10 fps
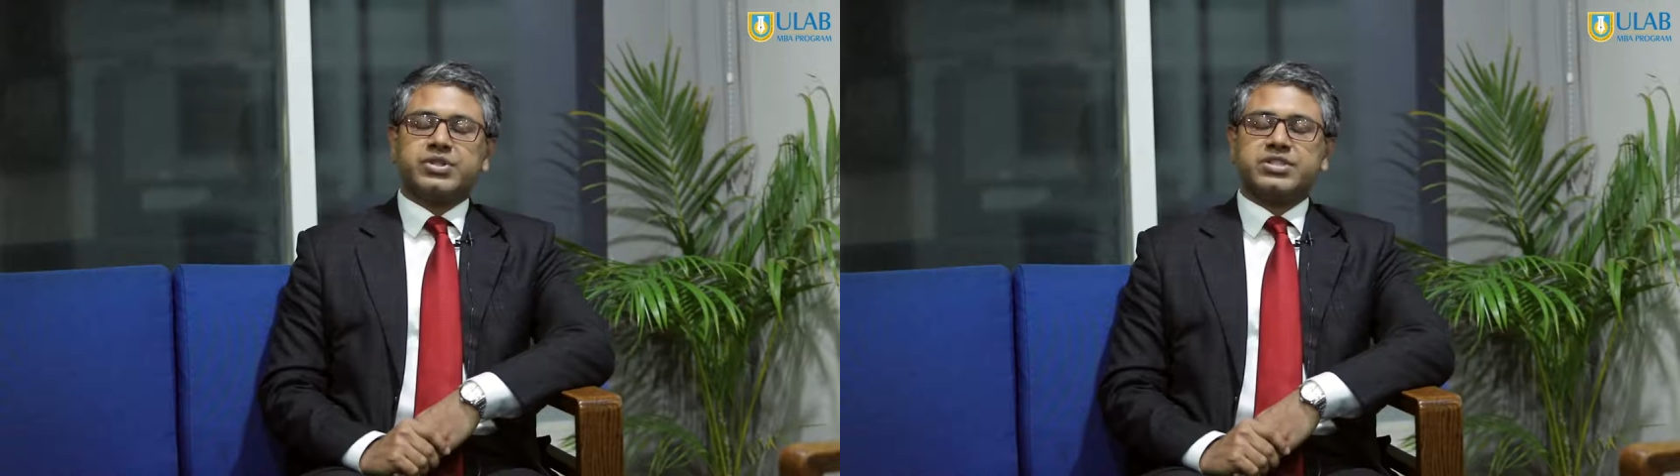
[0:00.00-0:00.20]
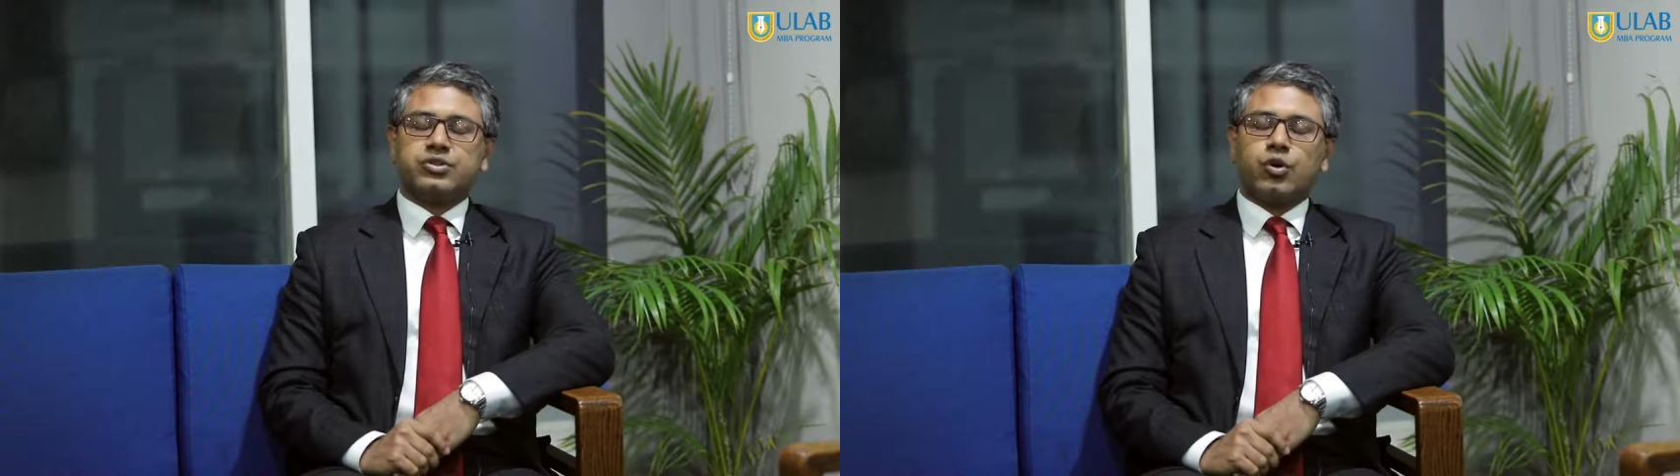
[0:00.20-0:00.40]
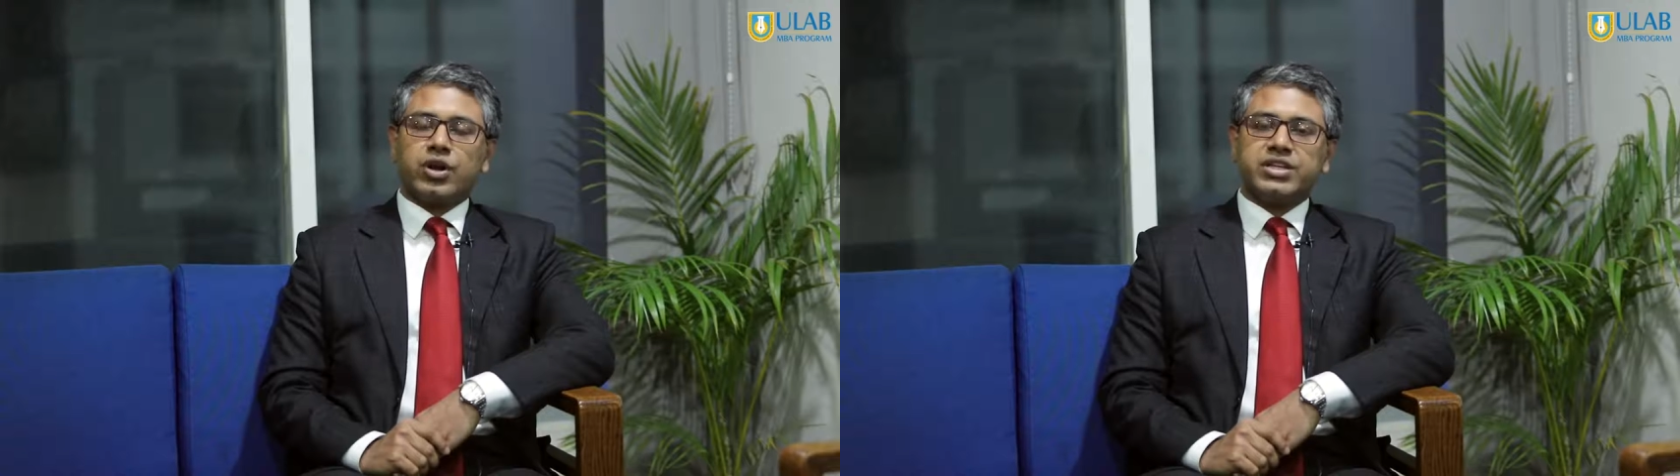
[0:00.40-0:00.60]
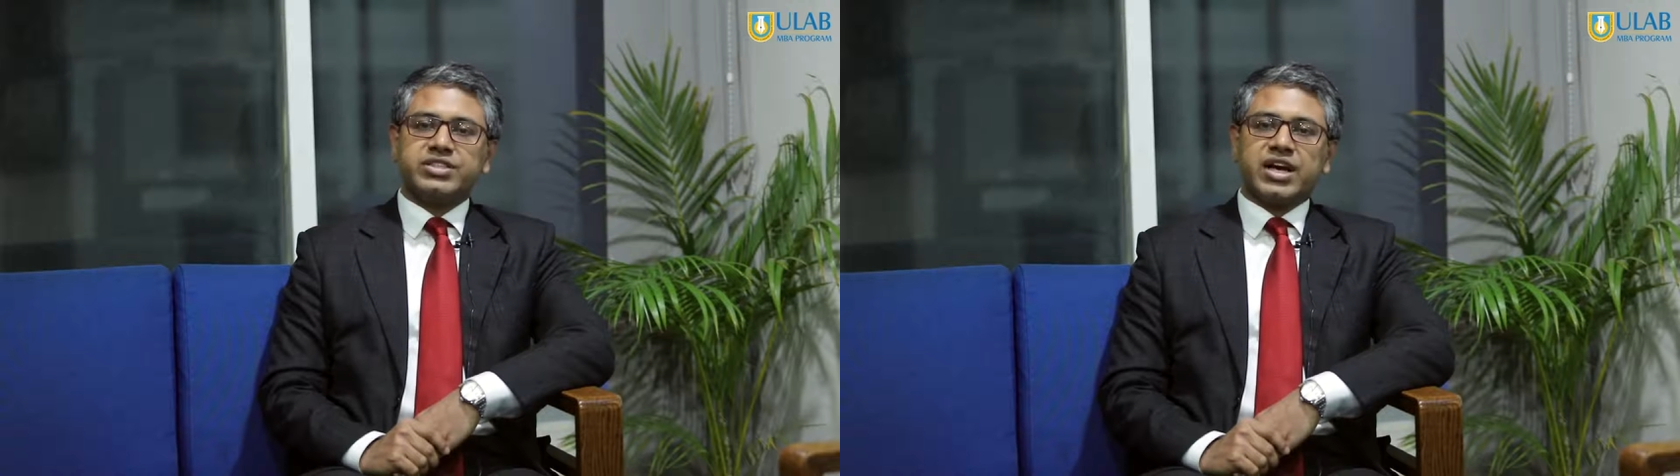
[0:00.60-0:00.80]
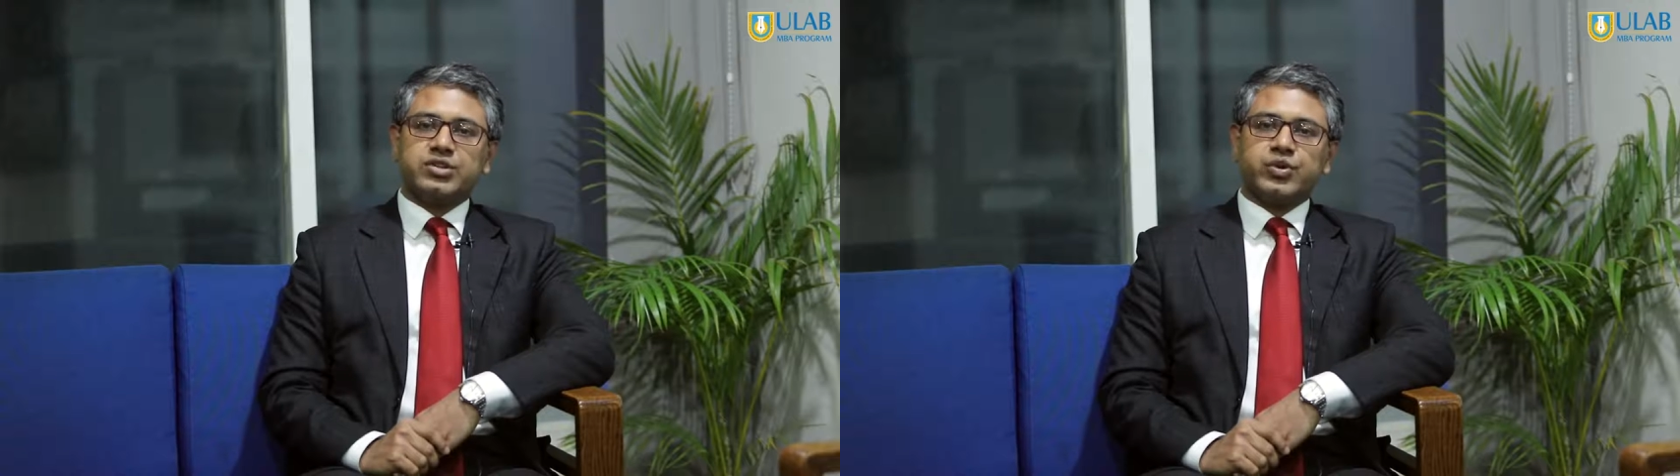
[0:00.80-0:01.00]
this
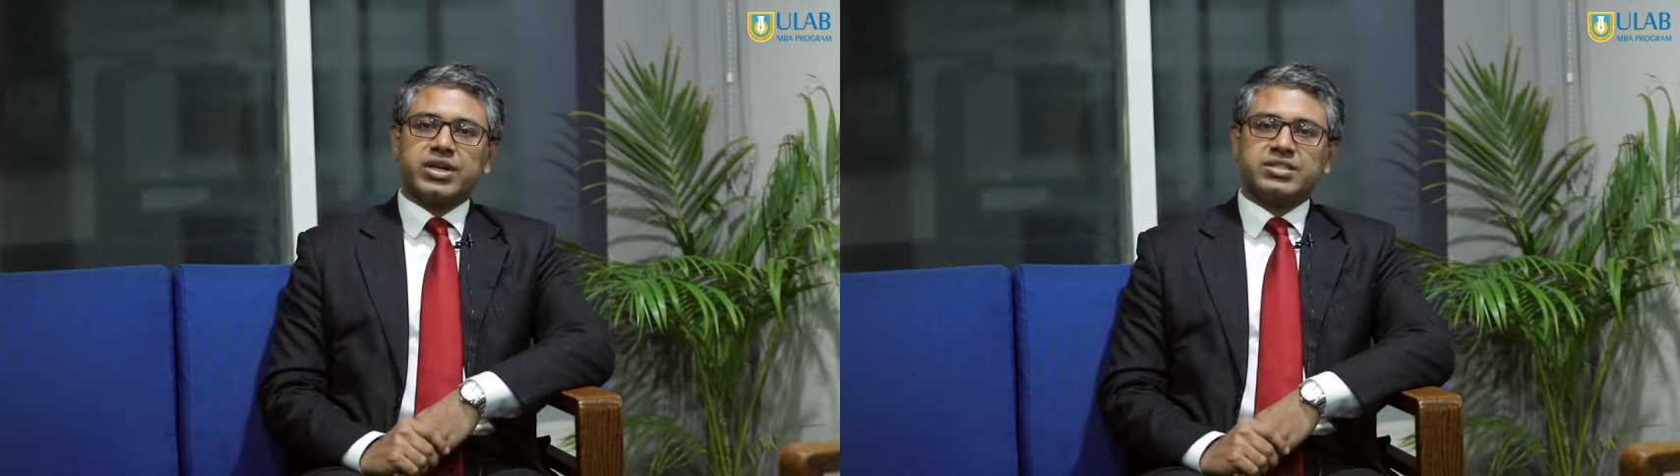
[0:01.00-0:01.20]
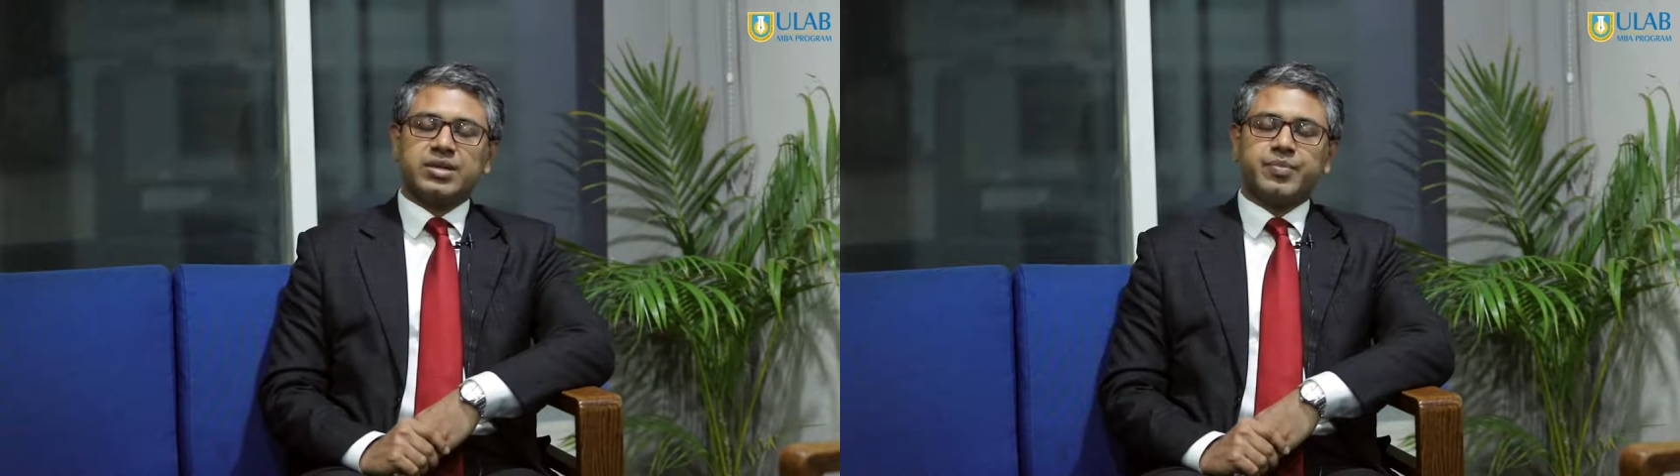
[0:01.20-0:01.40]
knowledge as well as the